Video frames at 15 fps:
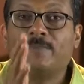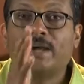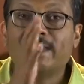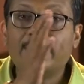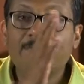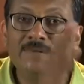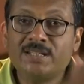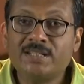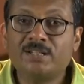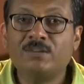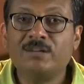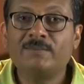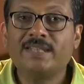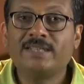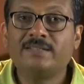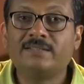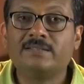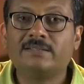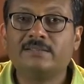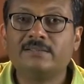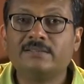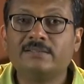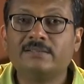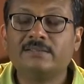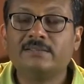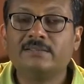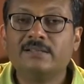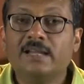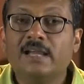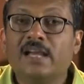by a particular method.
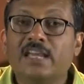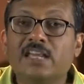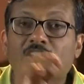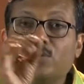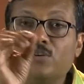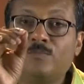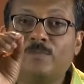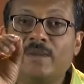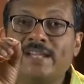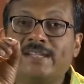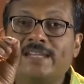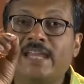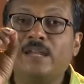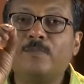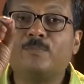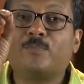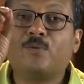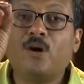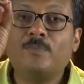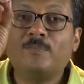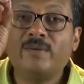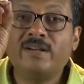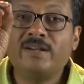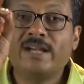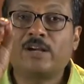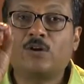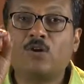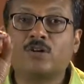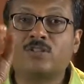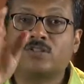He should maintain proper
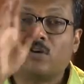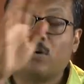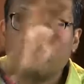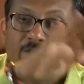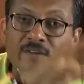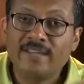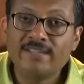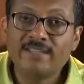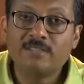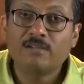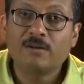records of his